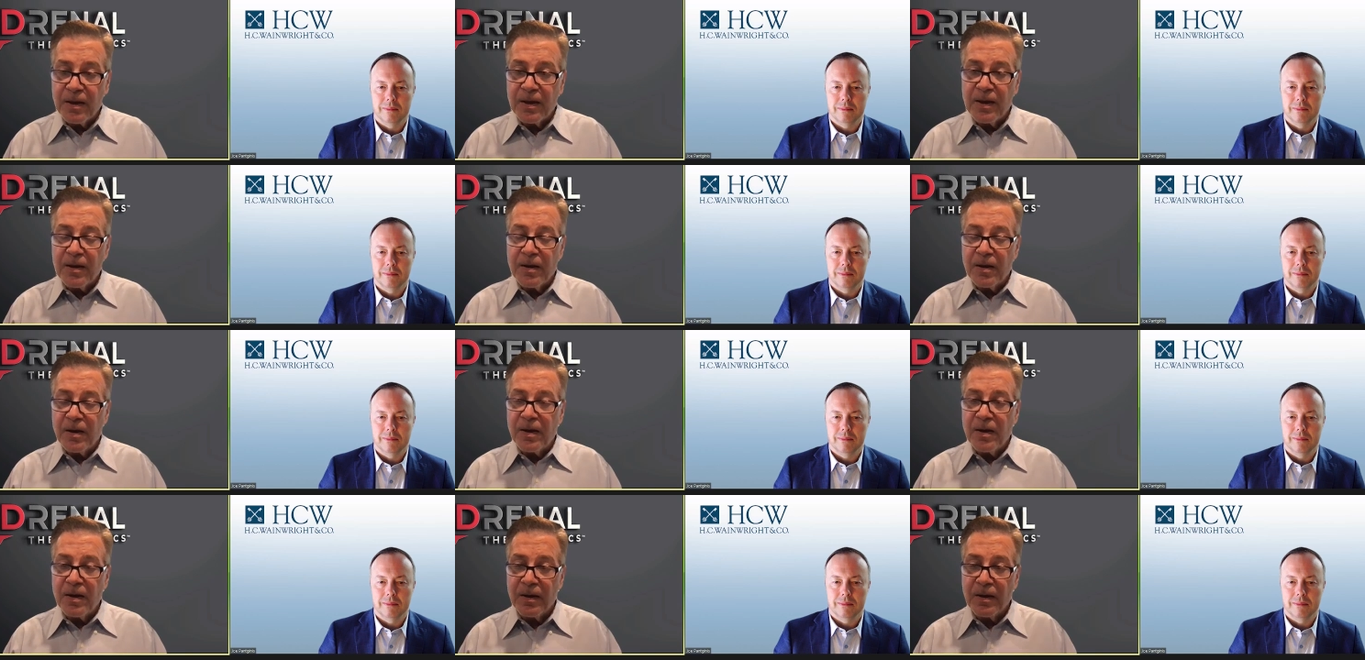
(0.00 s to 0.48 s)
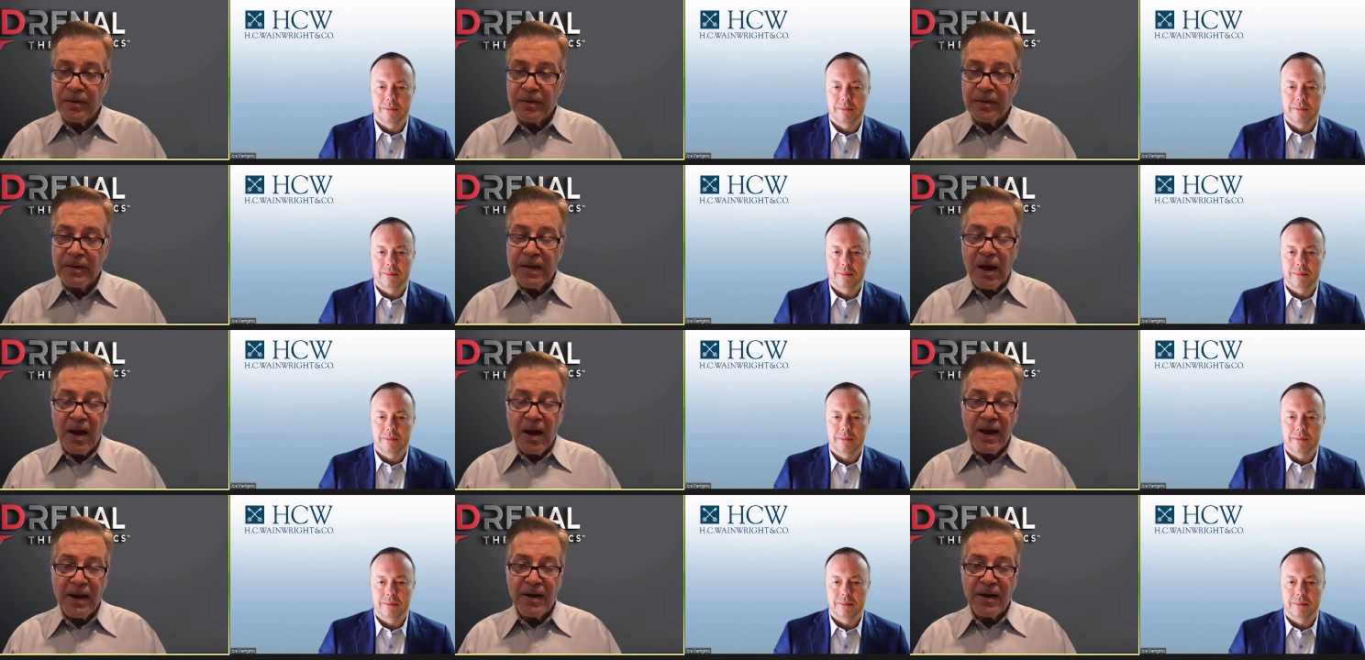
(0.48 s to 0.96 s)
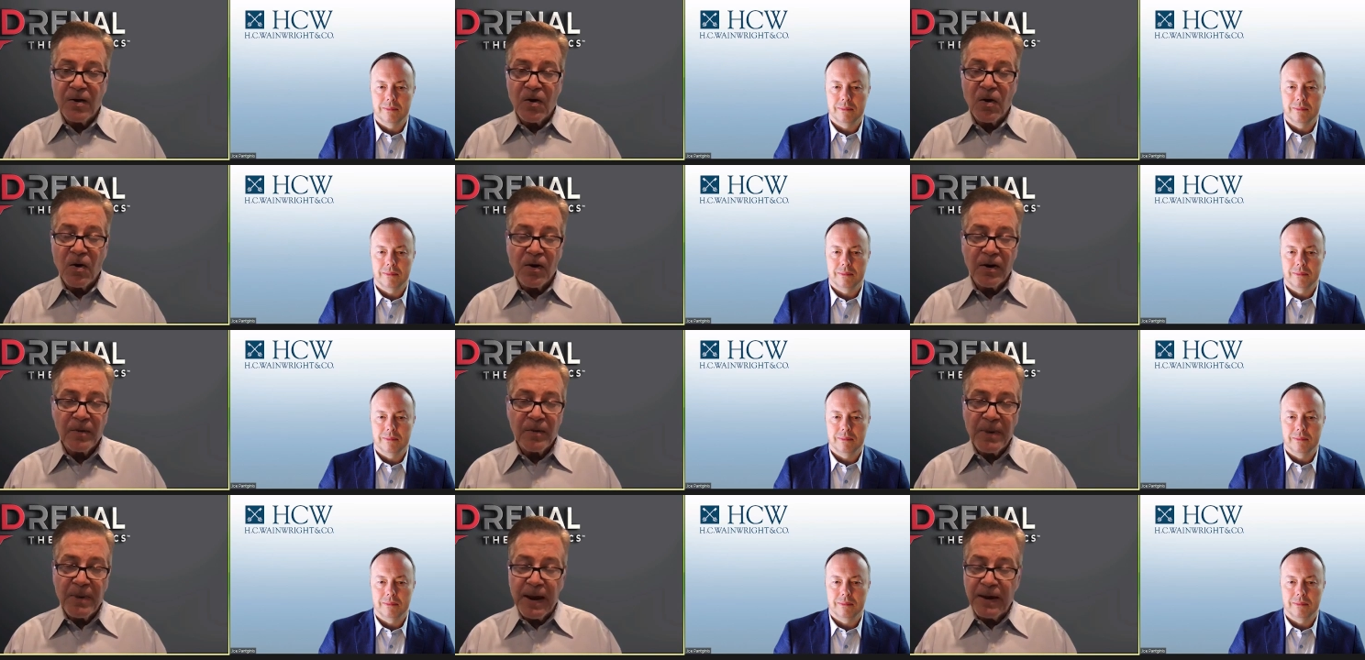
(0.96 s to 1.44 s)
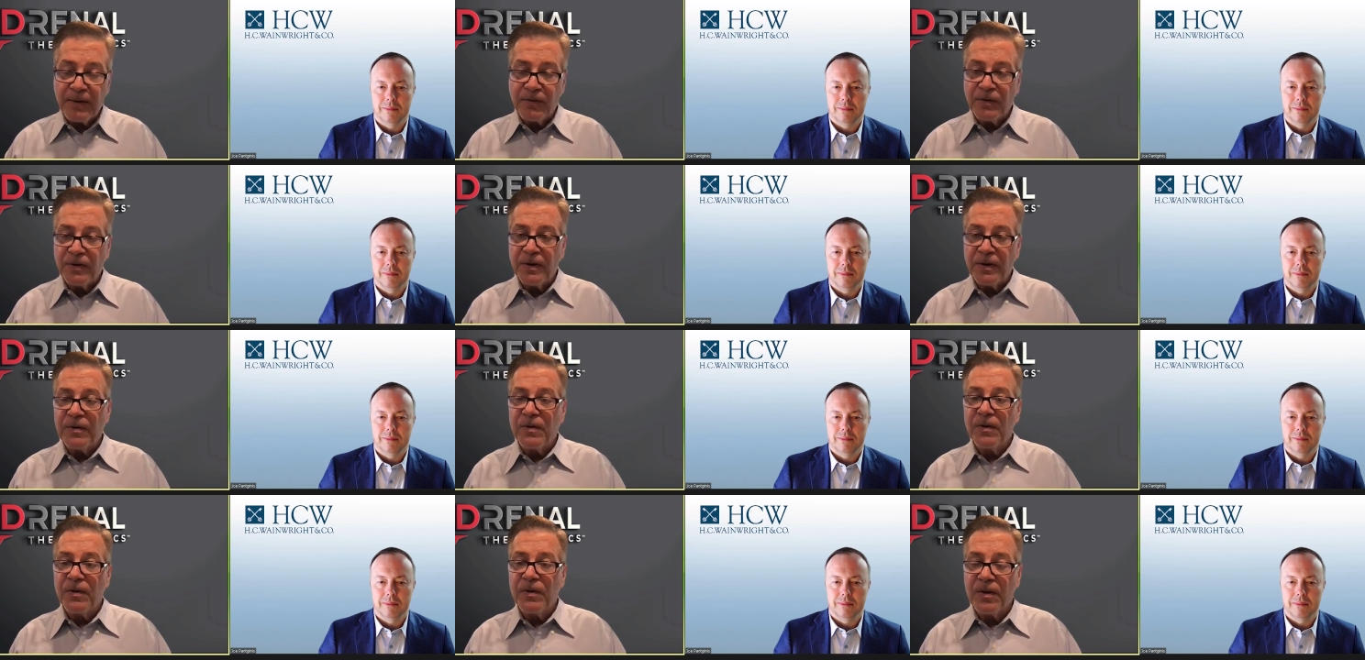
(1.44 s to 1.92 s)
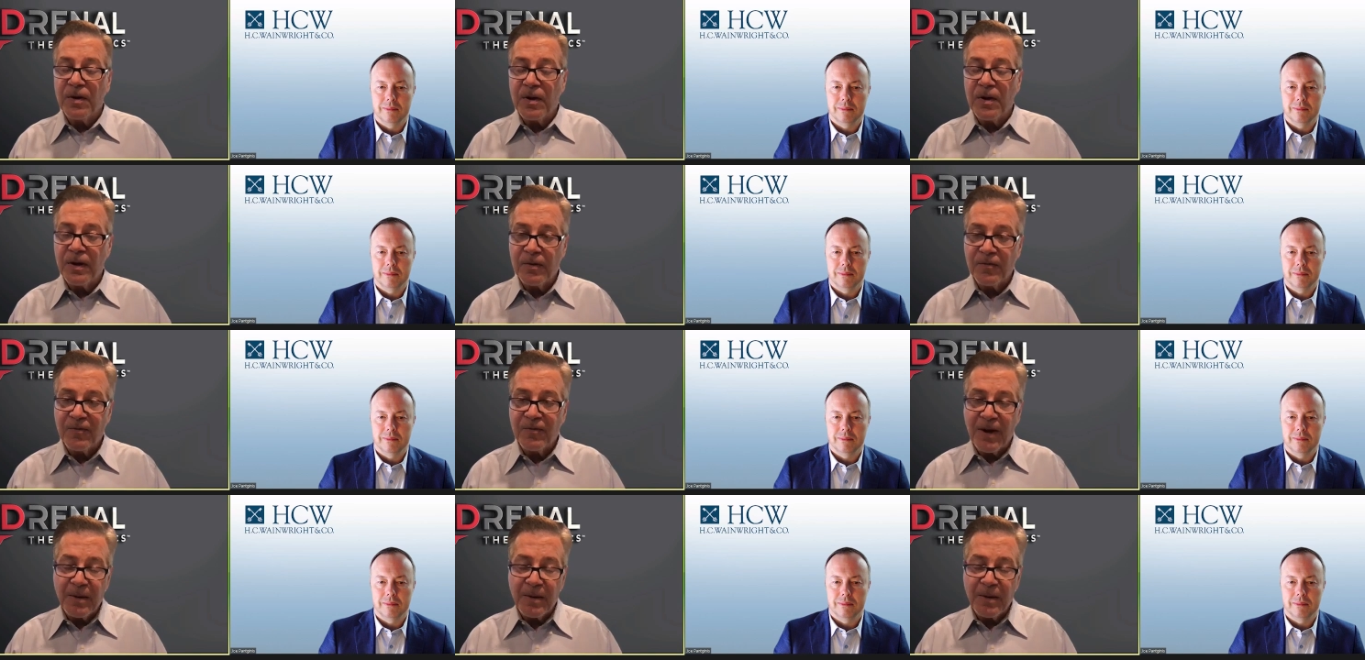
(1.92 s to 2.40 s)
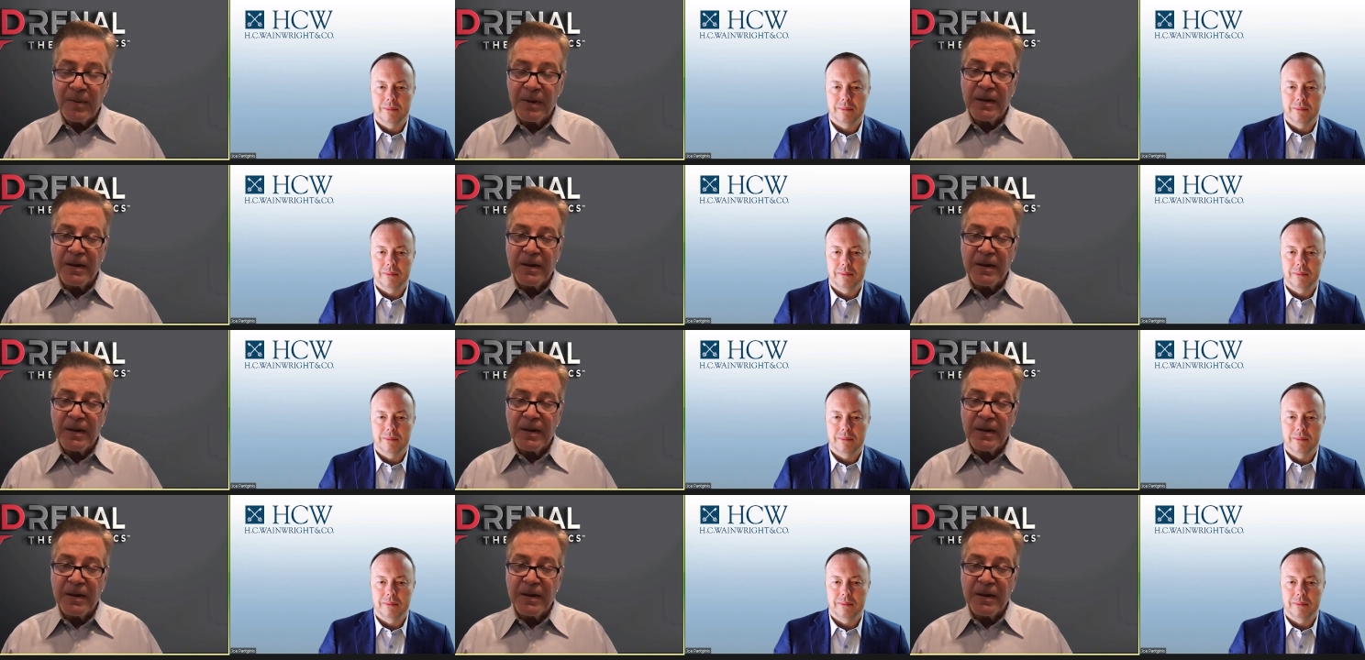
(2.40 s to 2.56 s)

Speaker 1: uh, the I N R in a patient on a vitamin